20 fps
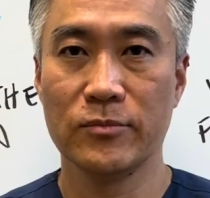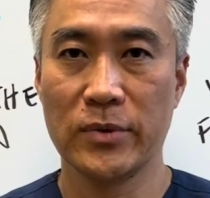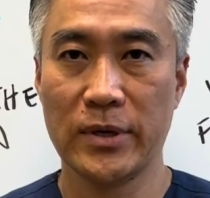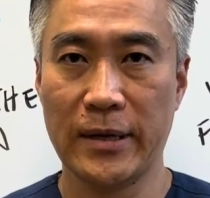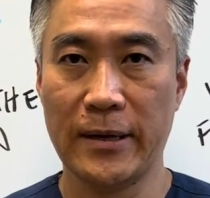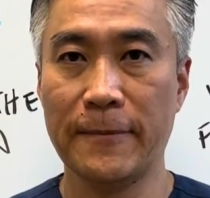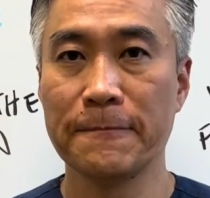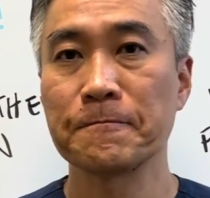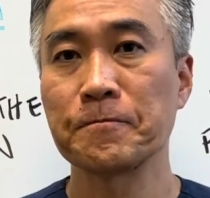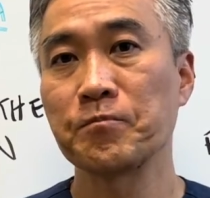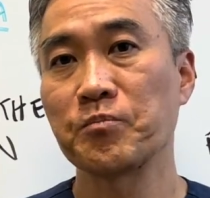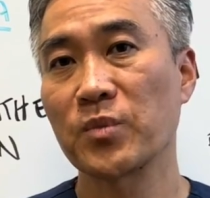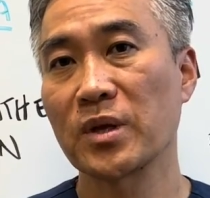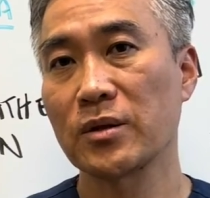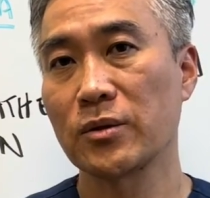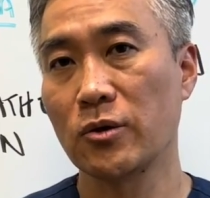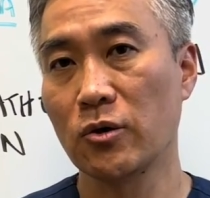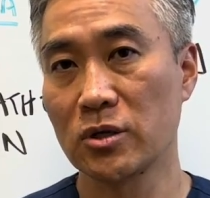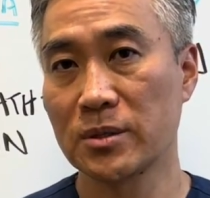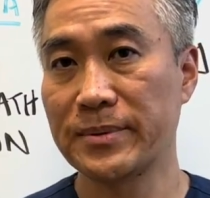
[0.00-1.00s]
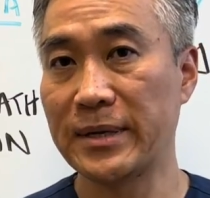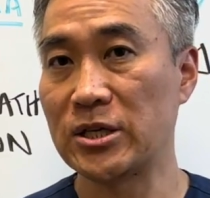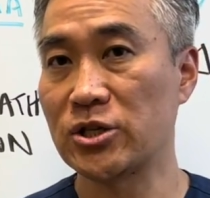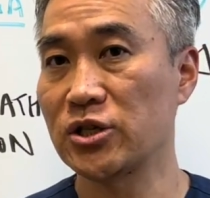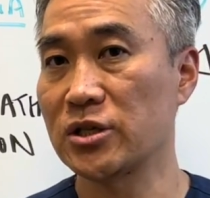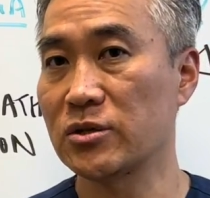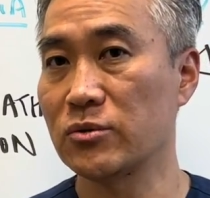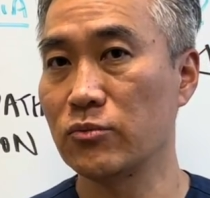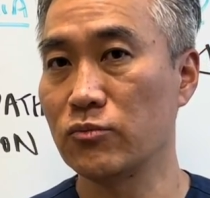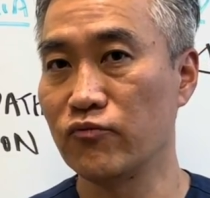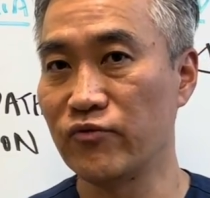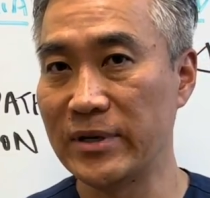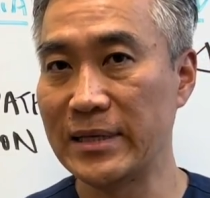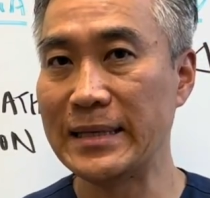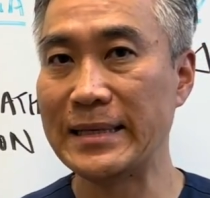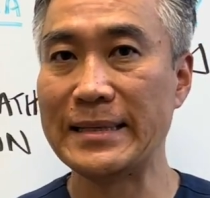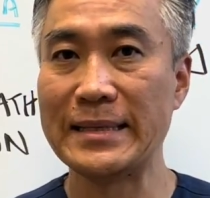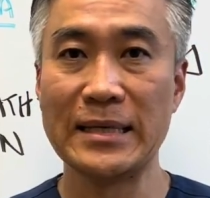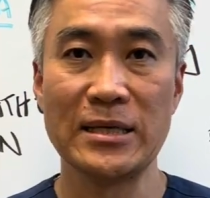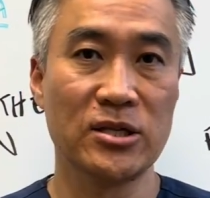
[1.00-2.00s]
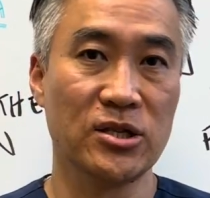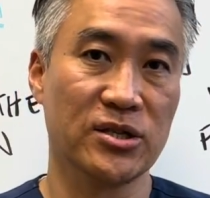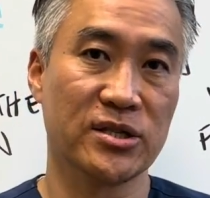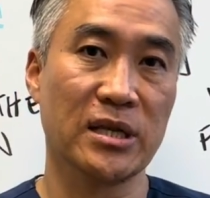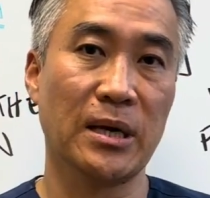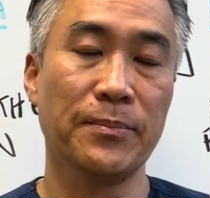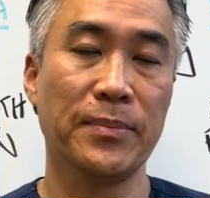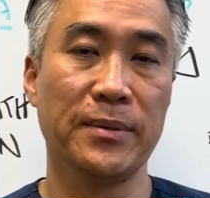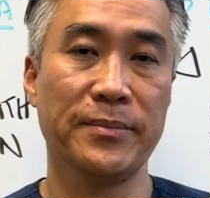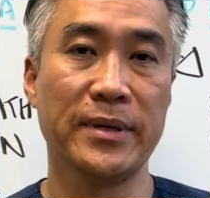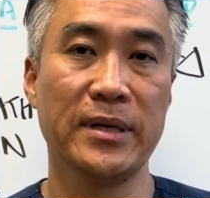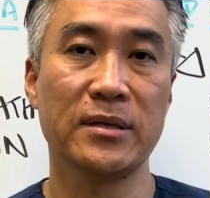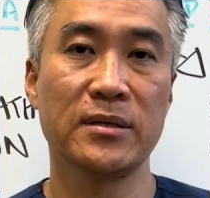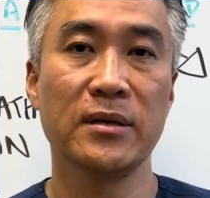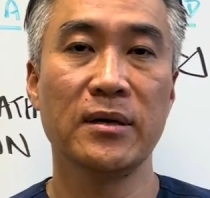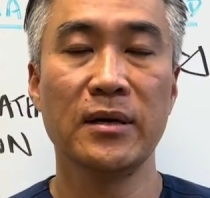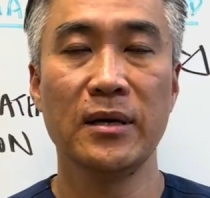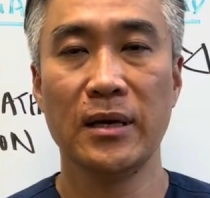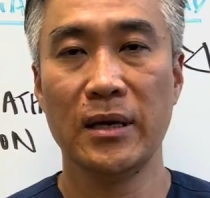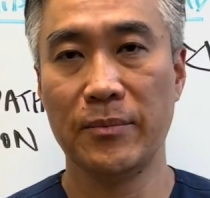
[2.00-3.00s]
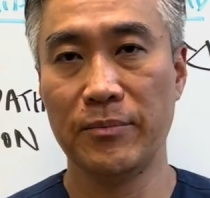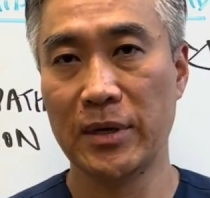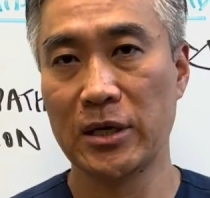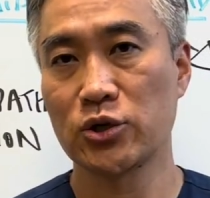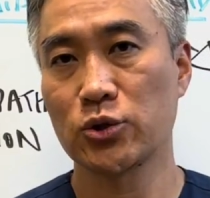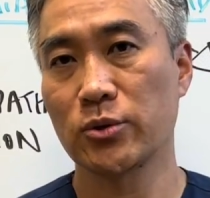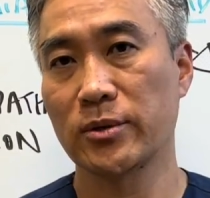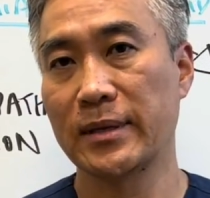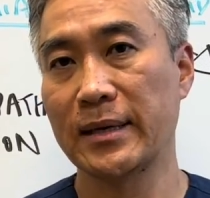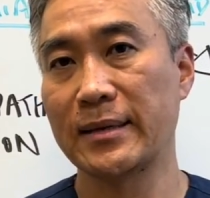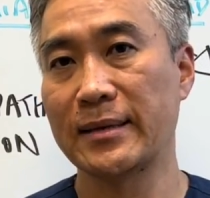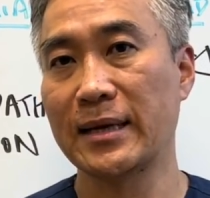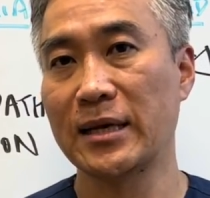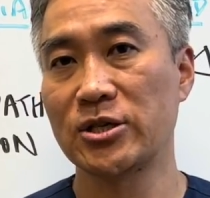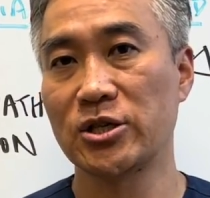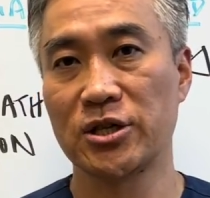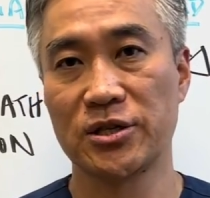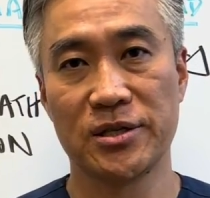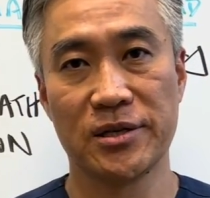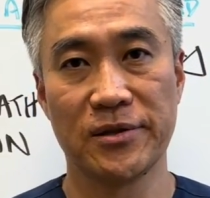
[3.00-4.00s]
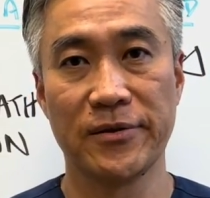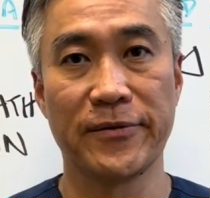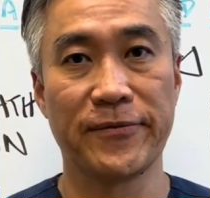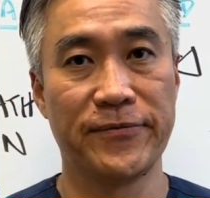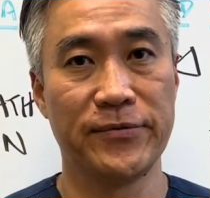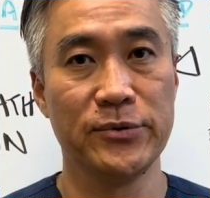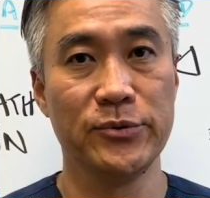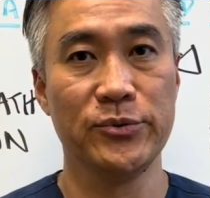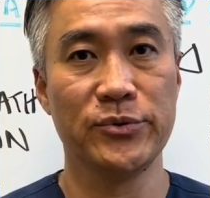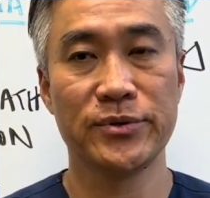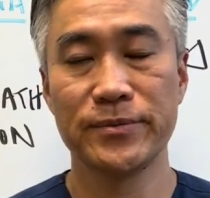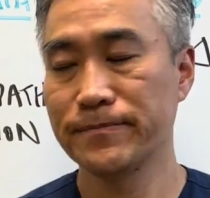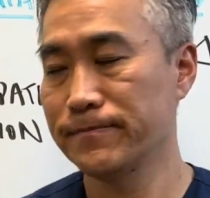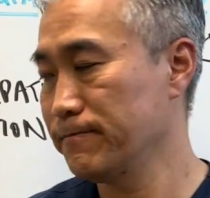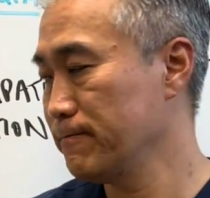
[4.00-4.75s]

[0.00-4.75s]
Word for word: Okay? Those patients really need to supplement and make sure they're digesting their foods.